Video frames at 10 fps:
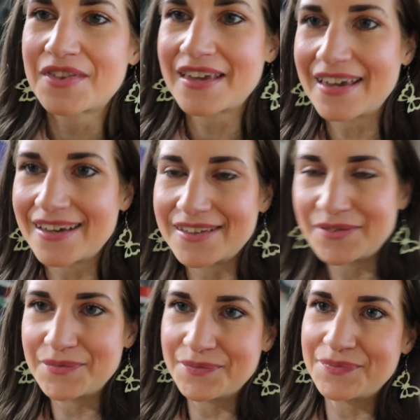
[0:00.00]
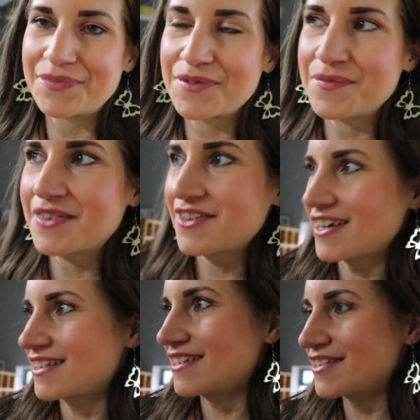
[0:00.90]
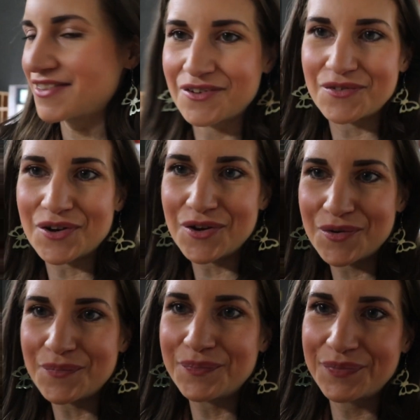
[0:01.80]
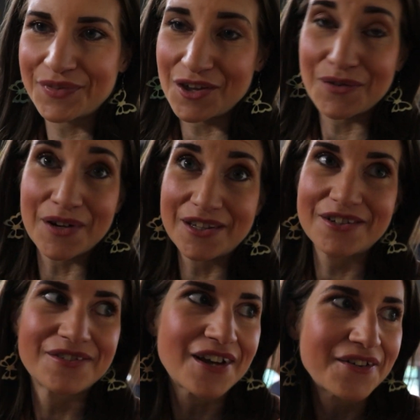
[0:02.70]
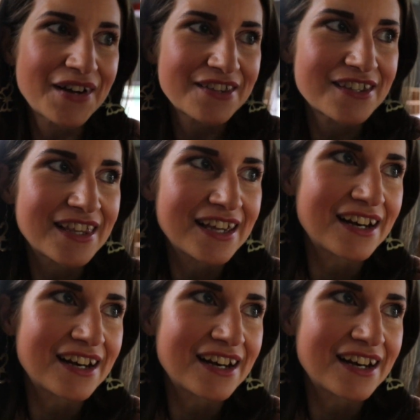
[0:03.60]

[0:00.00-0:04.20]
Here. I'm chatting to the groom, who I do know actually